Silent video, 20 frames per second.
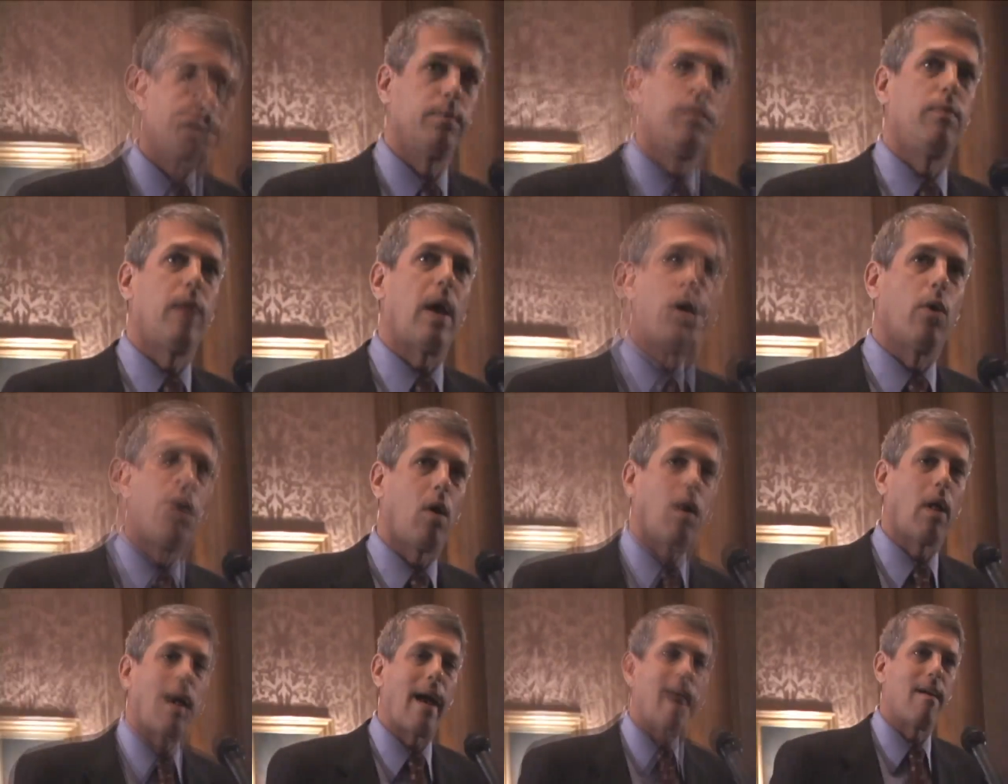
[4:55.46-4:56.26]
They
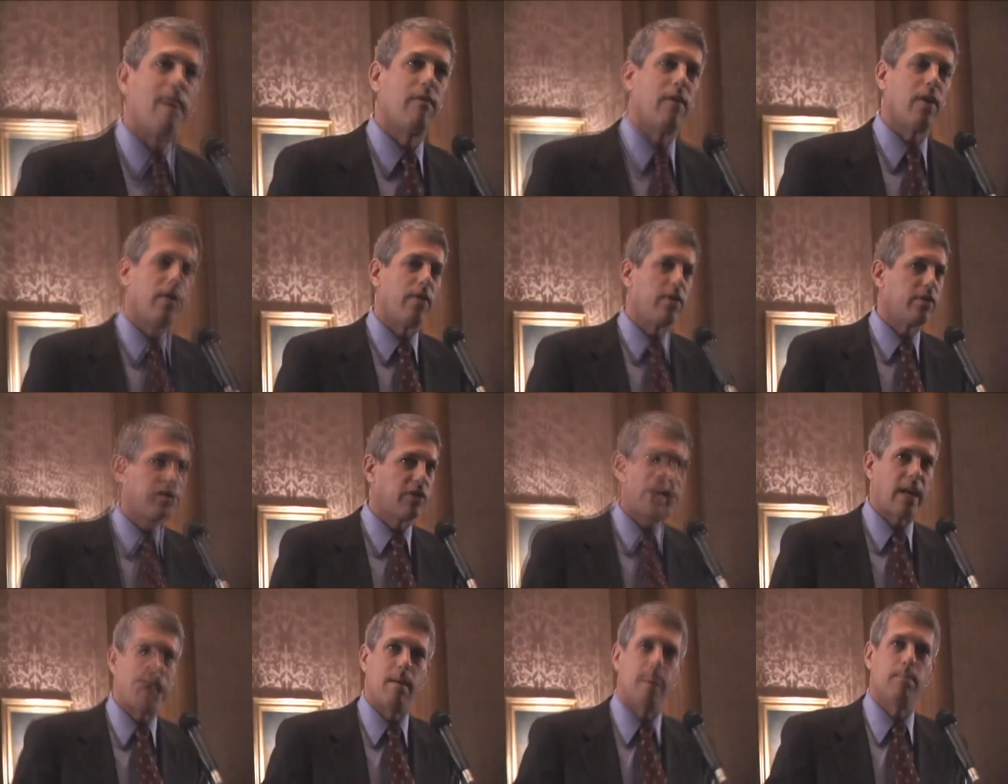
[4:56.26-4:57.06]
all have uh, the
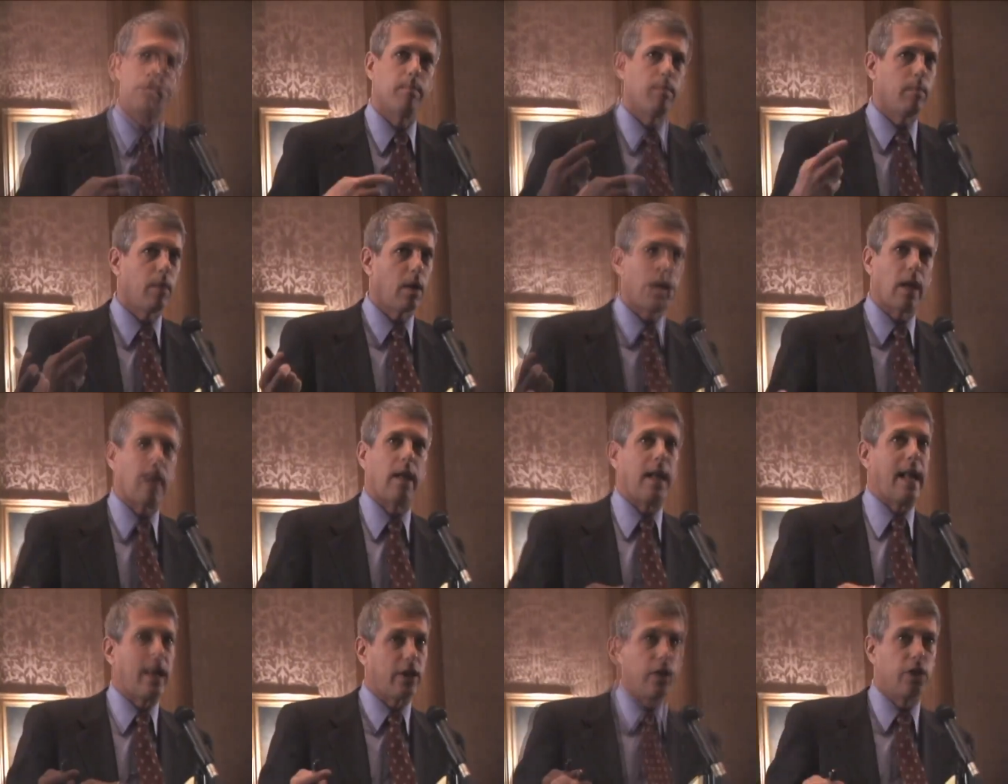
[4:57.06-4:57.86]
same
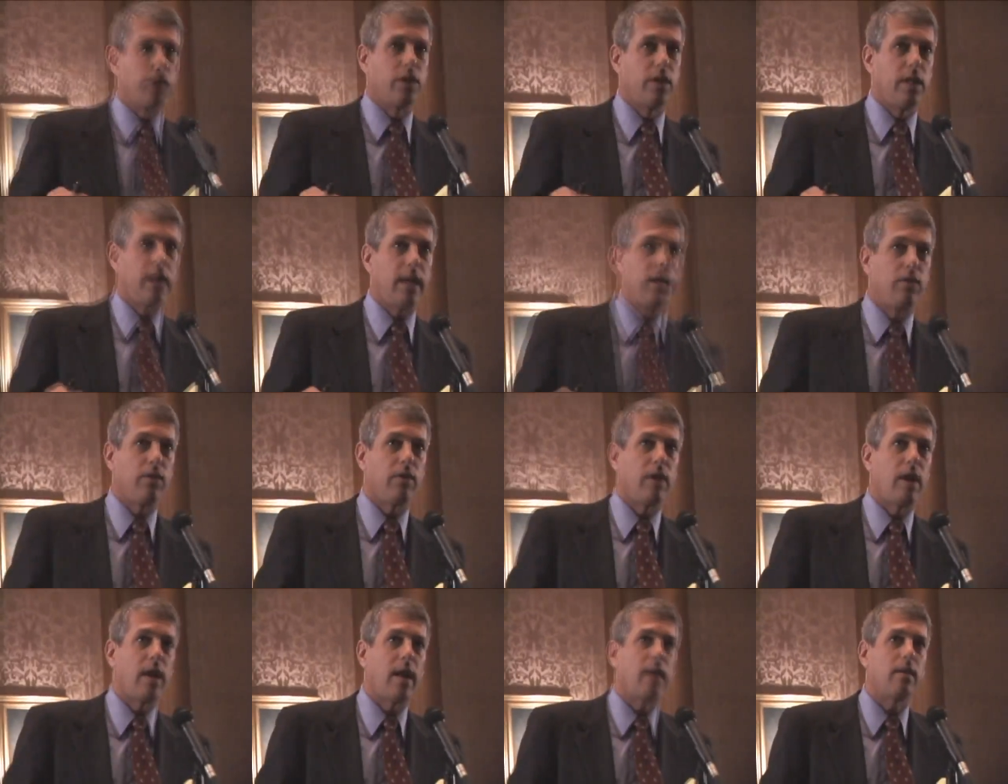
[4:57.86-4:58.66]
connection to the
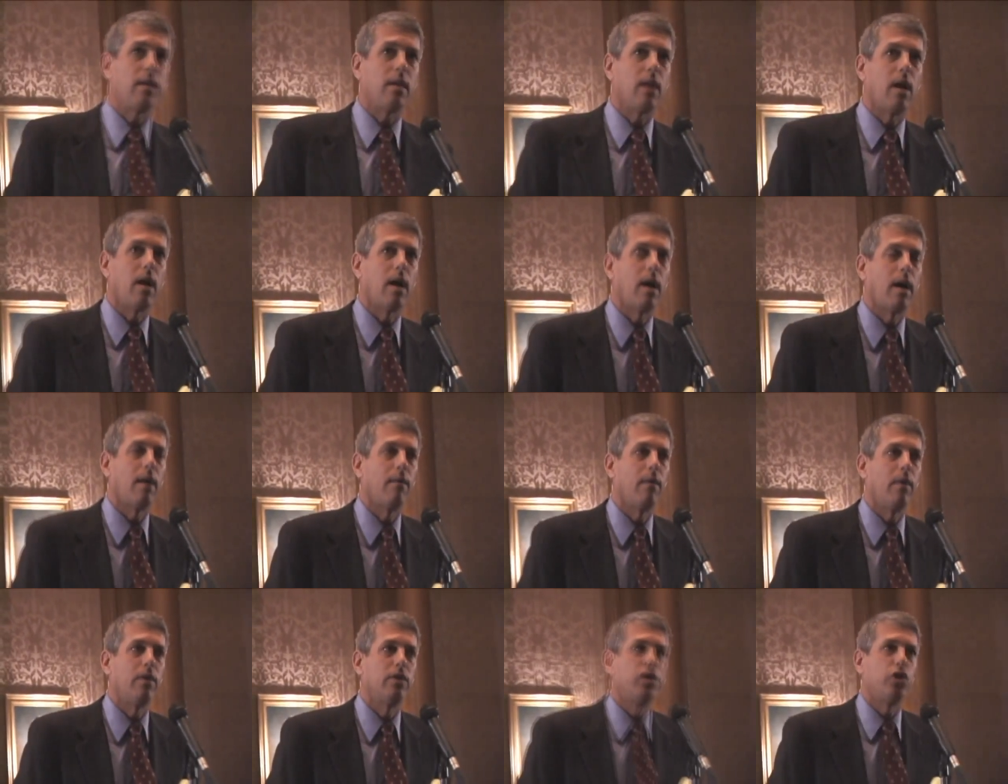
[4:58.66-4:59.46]
internet.
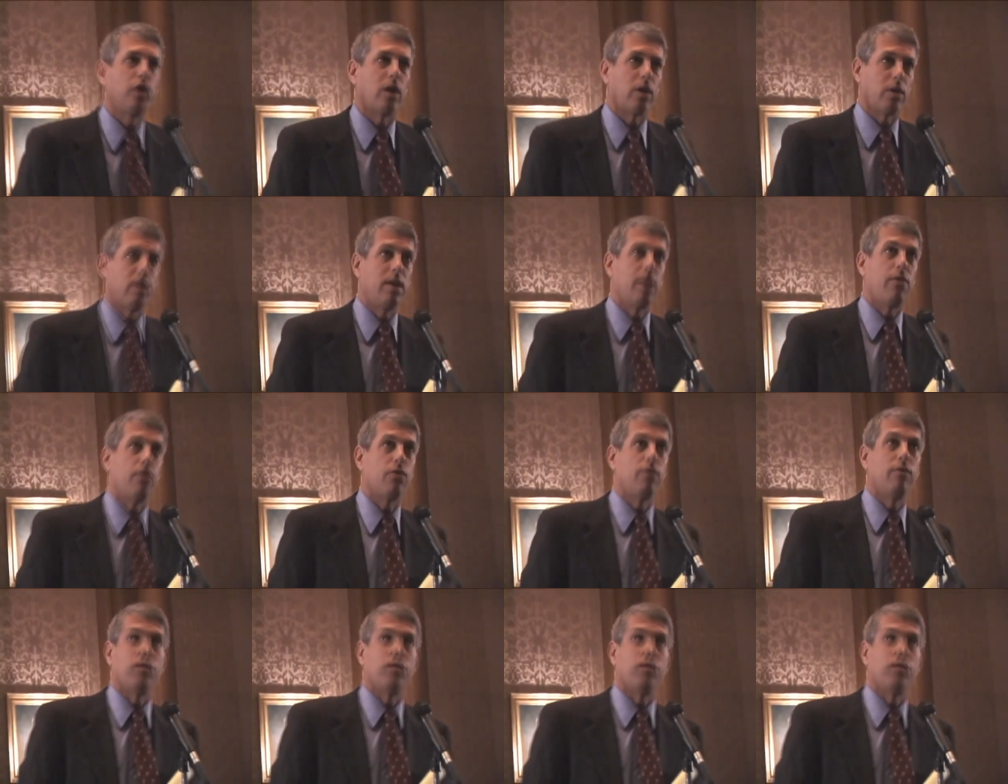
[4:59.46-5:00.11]
Uh, it's generally through